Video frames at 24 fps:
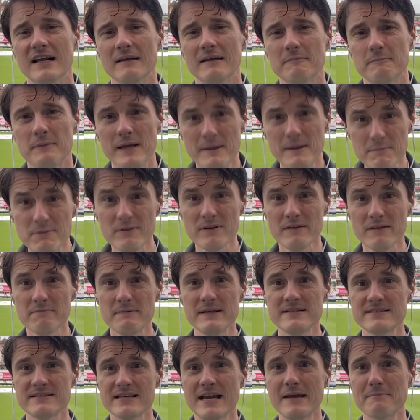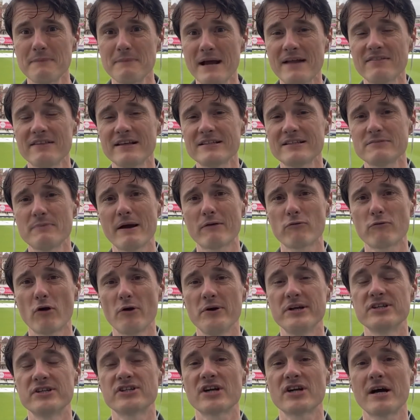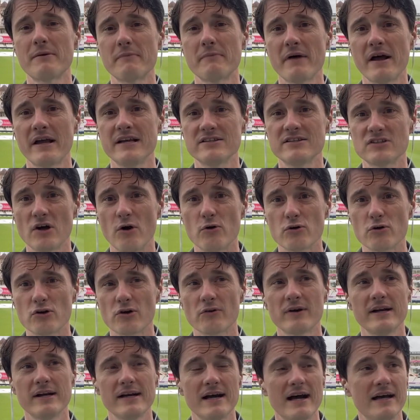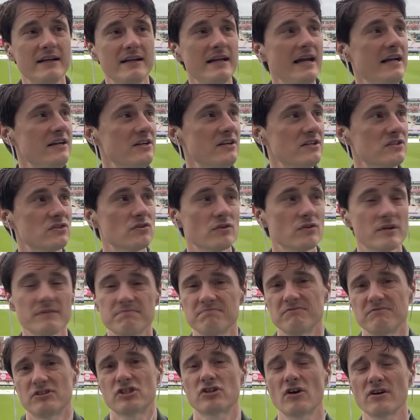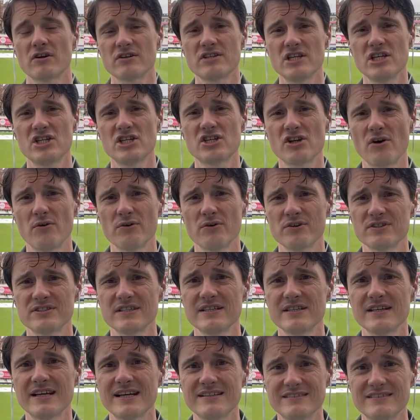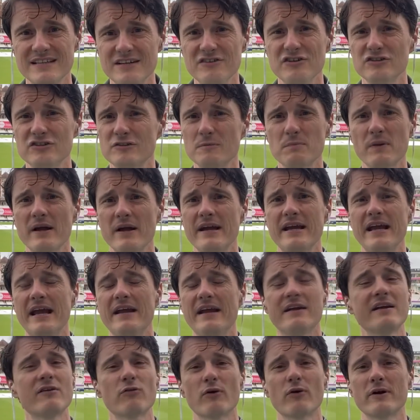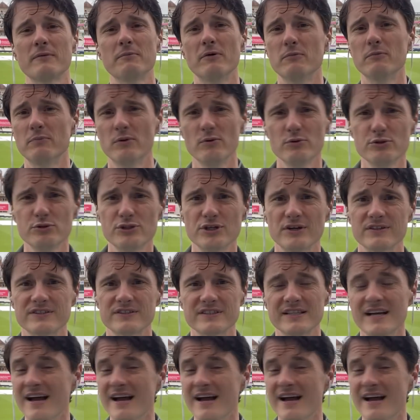People have been saying bad things about Rohit Sharma his whole career, and he just sort of shrugs his shoulders and continues to play incredible pull shots.